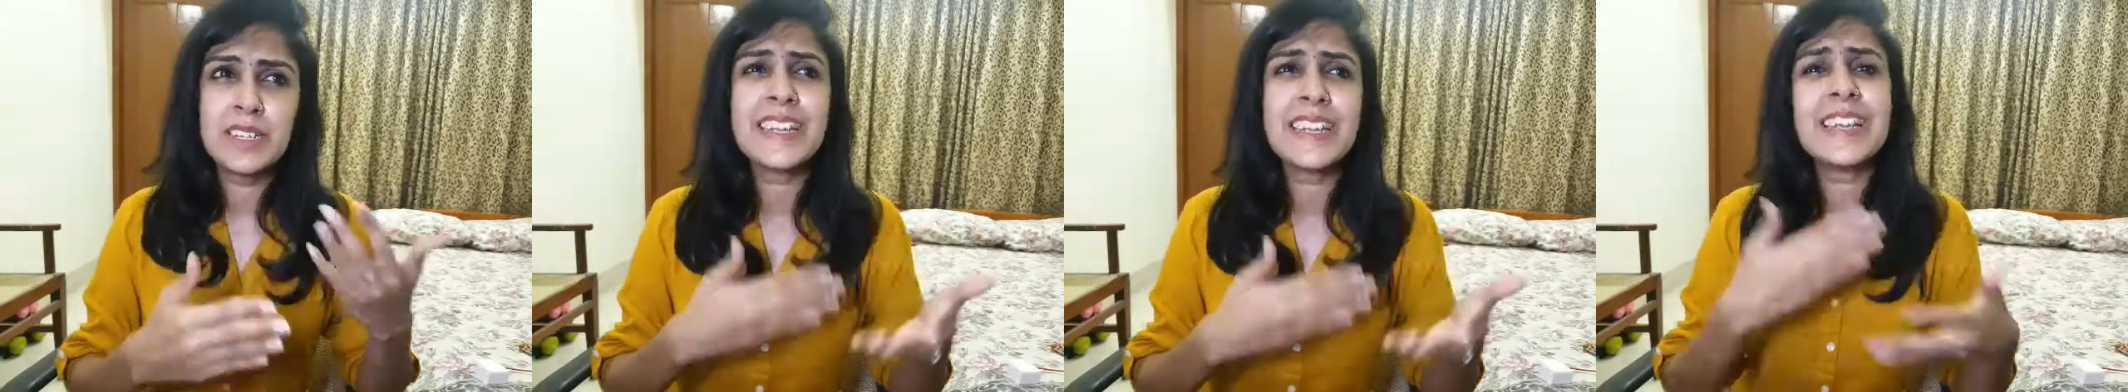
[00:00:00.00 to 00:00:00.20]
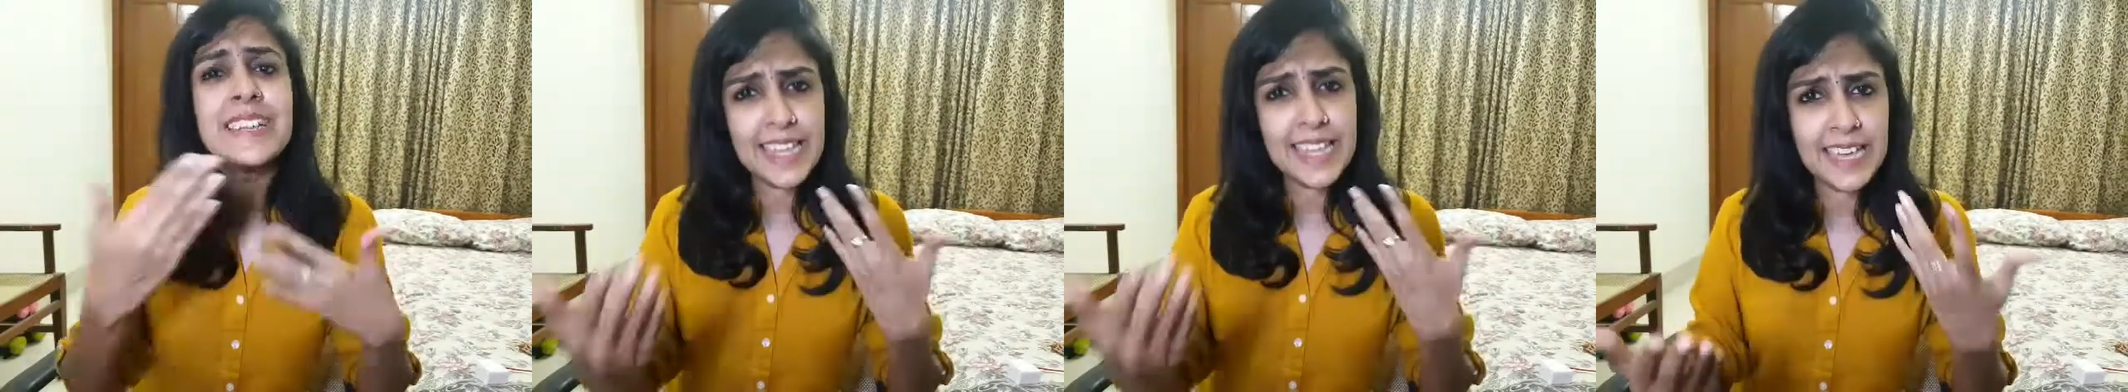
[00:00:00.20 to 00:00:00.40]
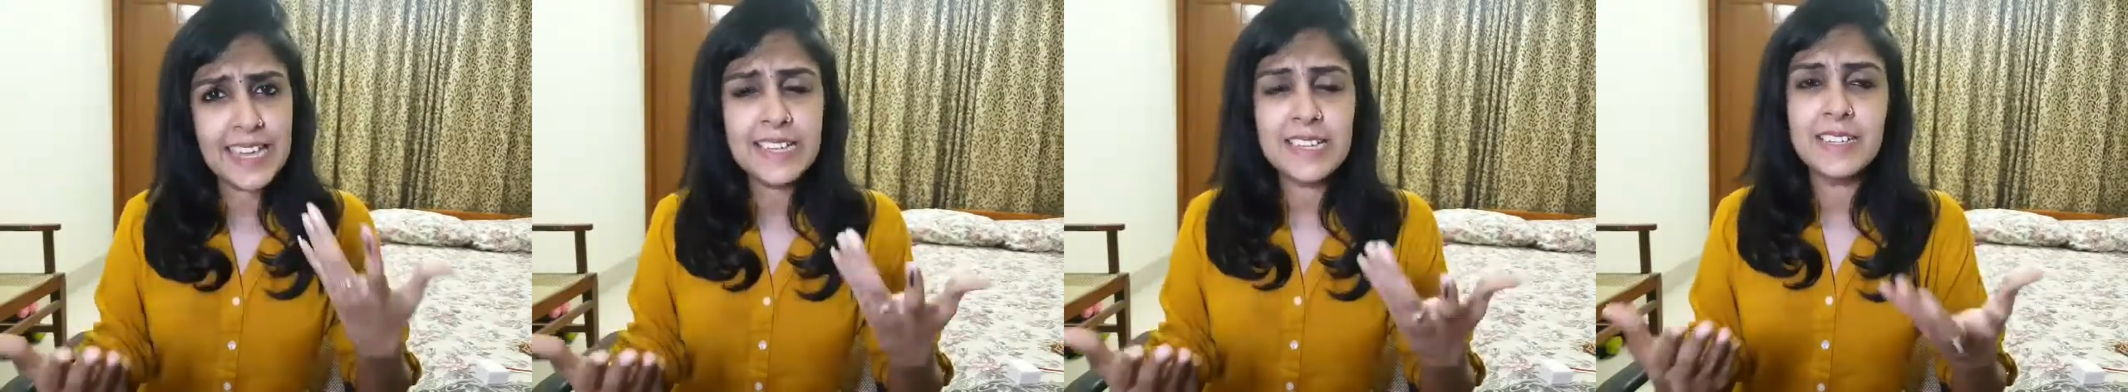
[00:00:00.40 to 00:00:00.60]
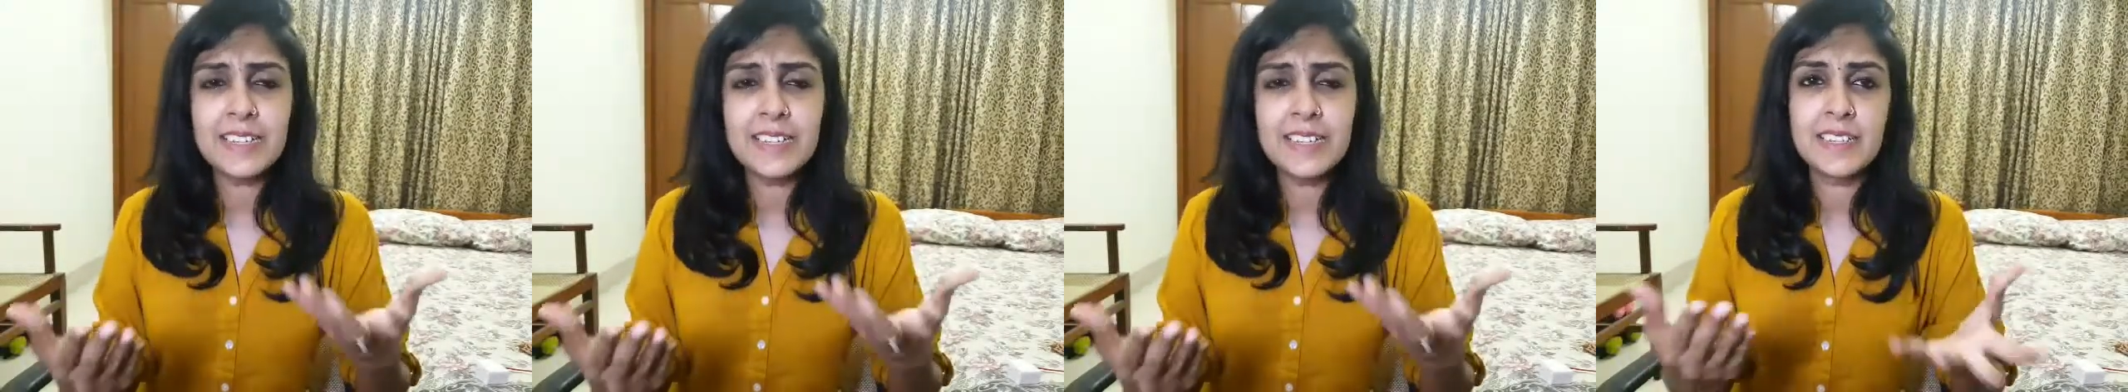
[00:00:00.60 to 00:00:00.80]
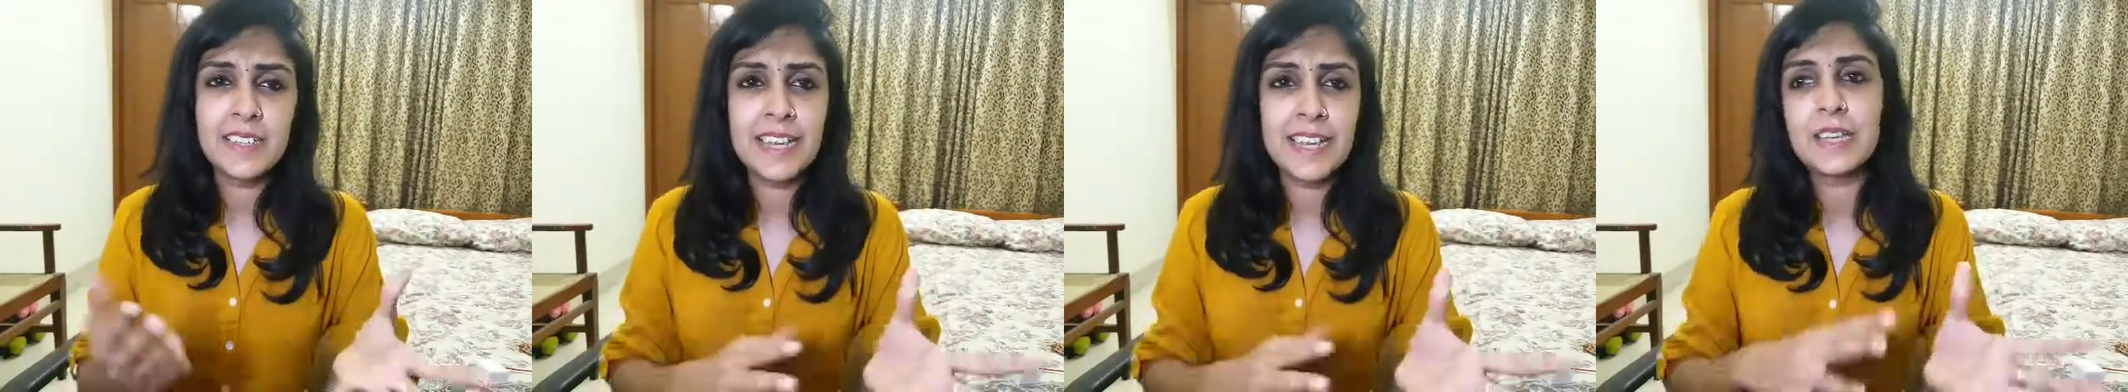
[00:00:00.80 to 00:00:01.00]
it'll take
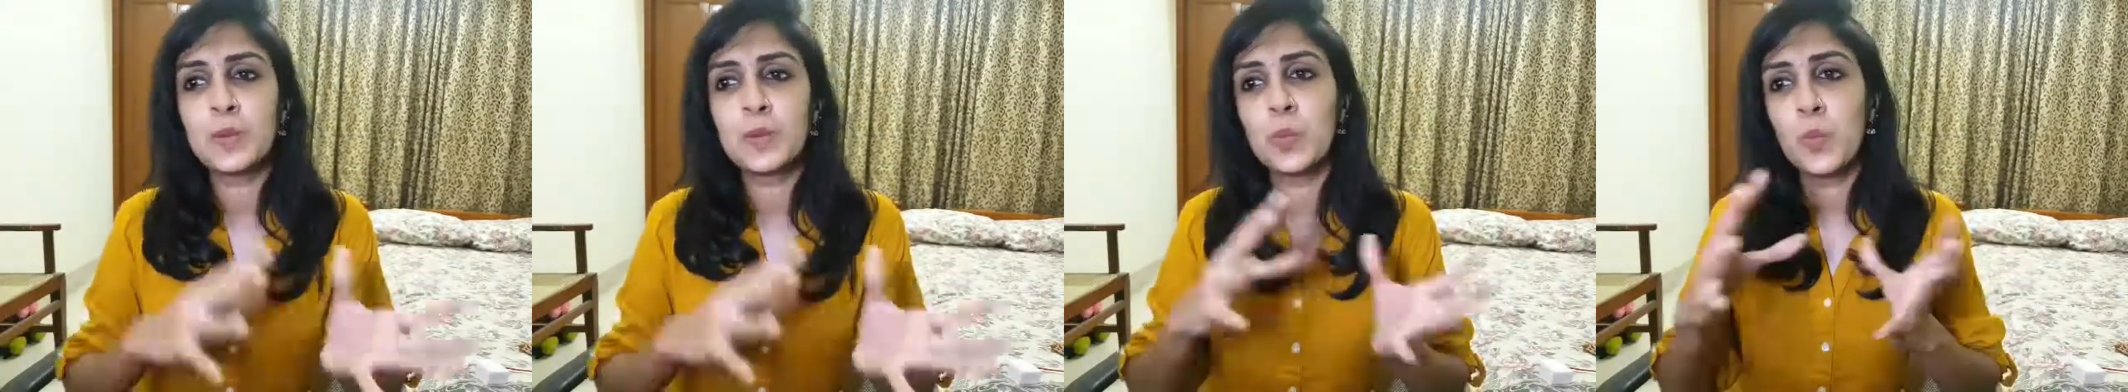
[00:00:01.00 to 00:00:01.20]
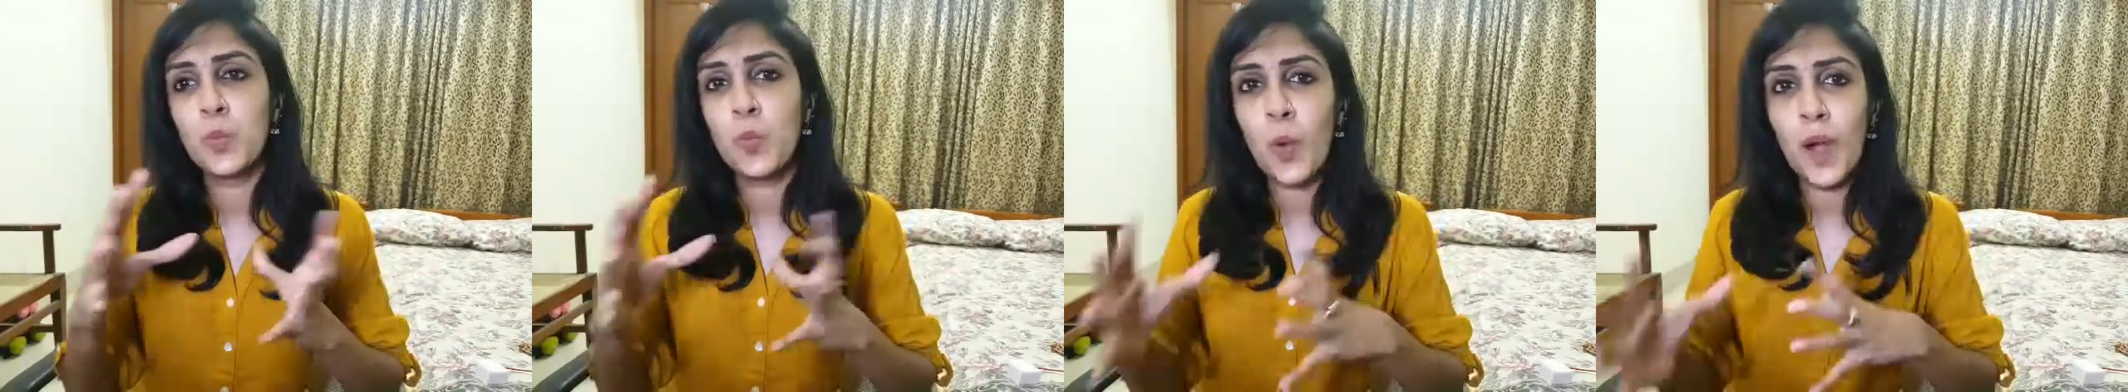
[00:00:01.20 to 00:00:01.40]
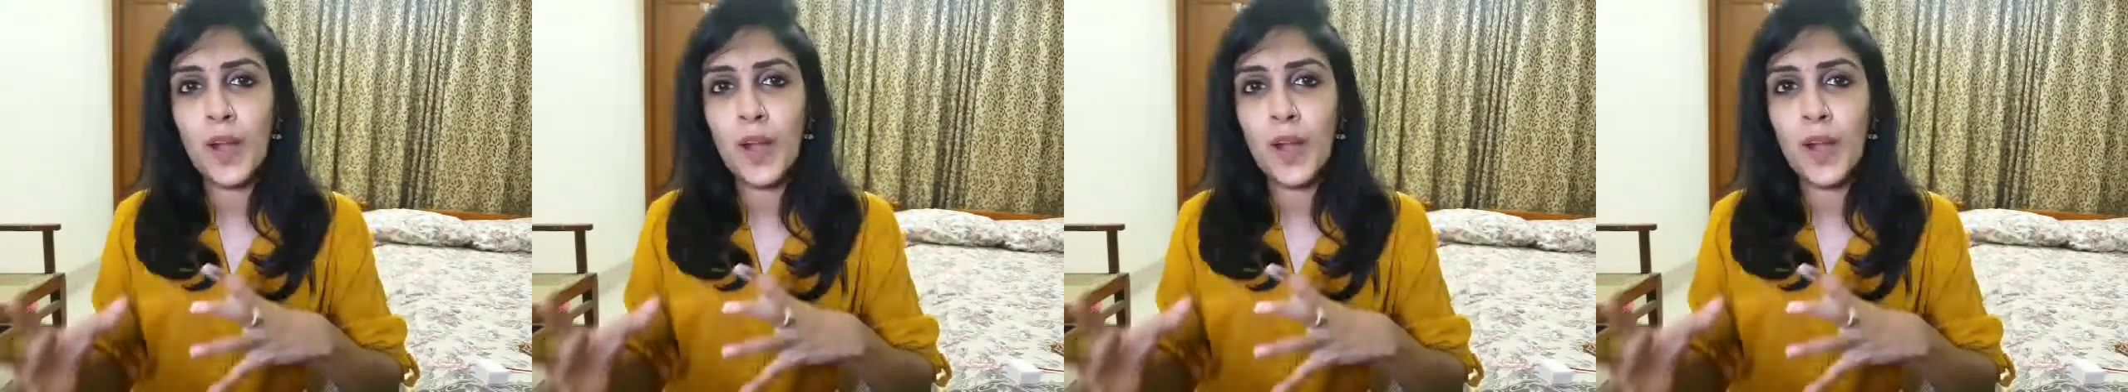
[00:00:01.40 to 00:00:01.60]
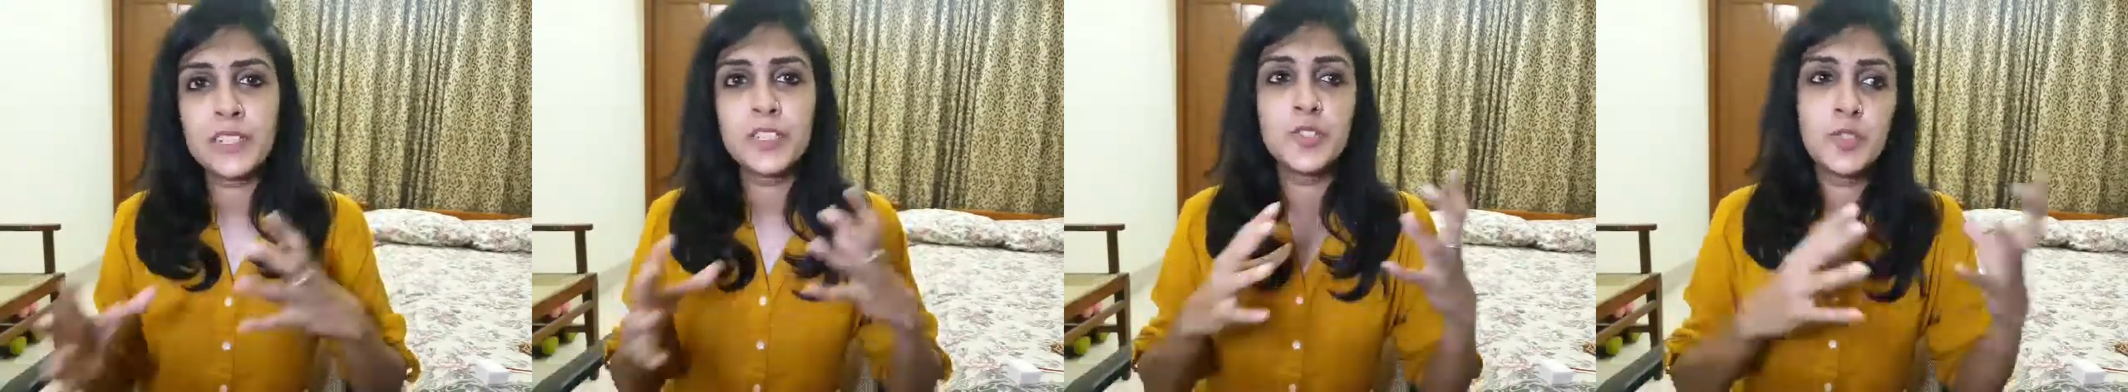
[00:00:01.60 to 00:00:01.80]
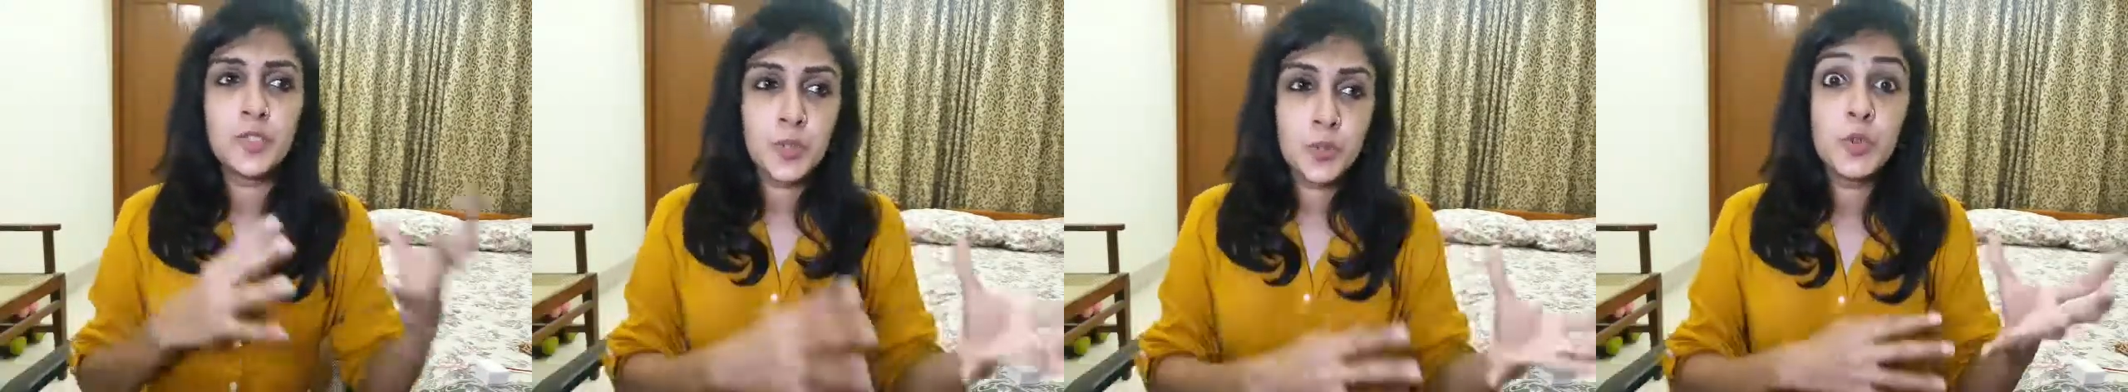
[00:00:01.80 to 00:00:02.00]
like 1
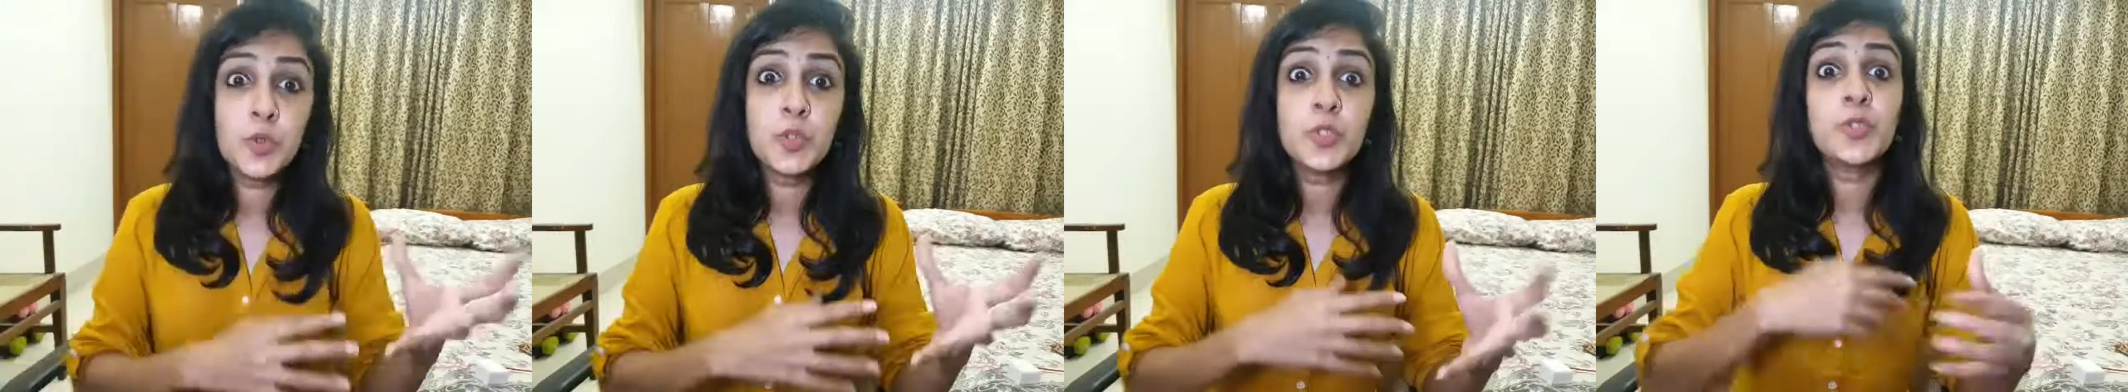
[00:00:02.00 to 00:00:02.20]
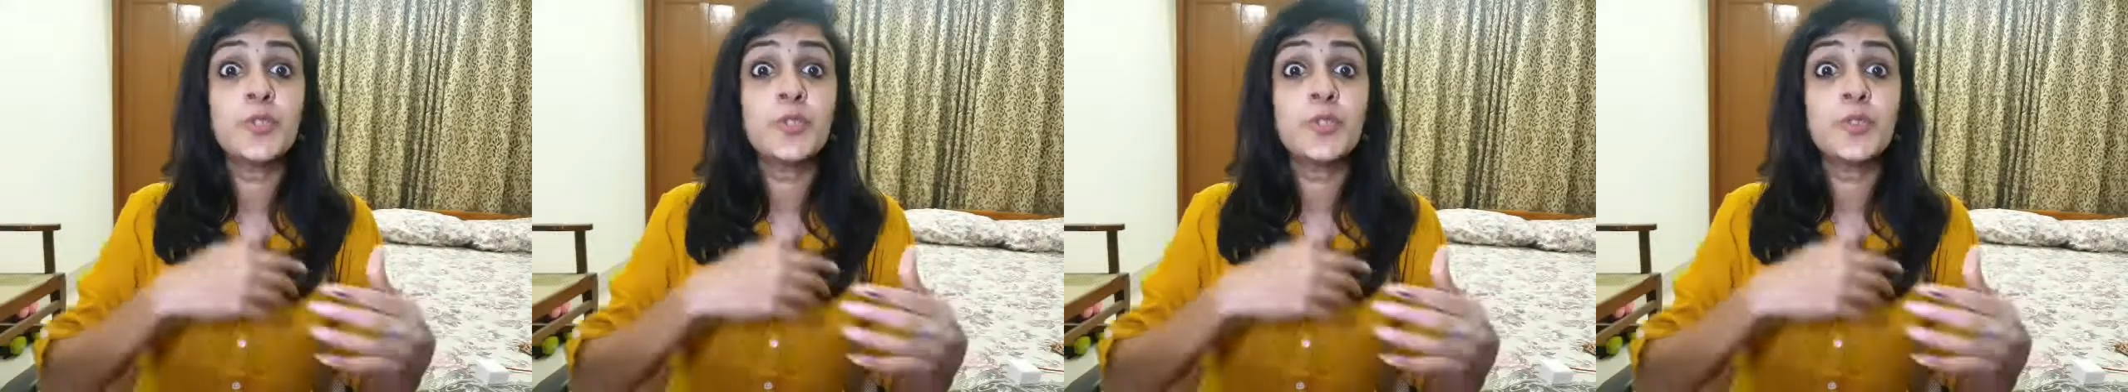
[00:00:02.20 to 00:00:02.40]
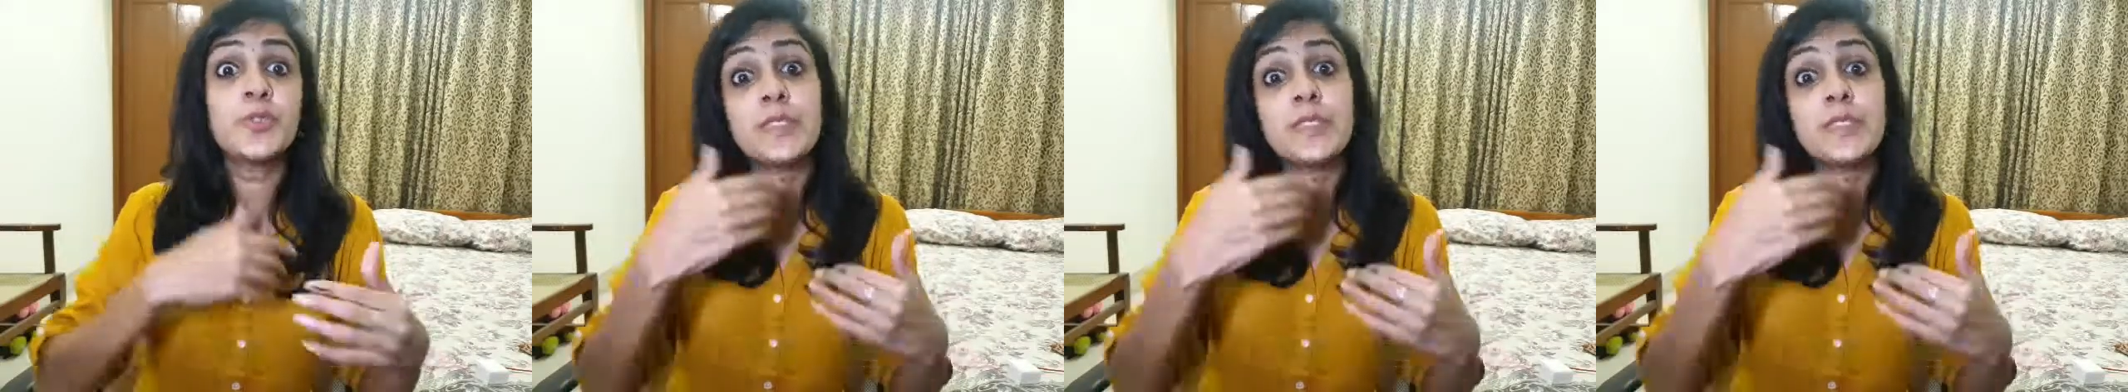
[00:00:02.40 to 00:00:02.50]
to 2